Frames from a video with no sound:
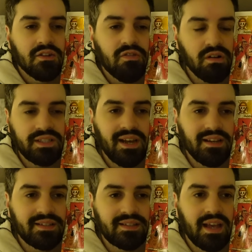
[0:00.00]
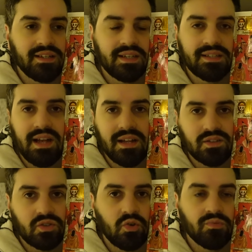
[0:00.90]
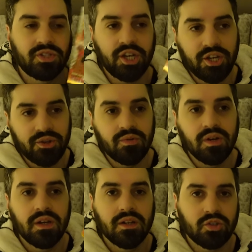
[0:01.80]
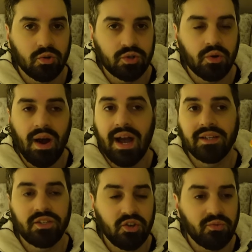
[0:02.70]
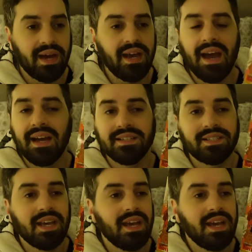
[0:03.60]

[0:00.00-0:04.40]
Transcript: Crocodile has sent a sandstorm to Toto and Yuba and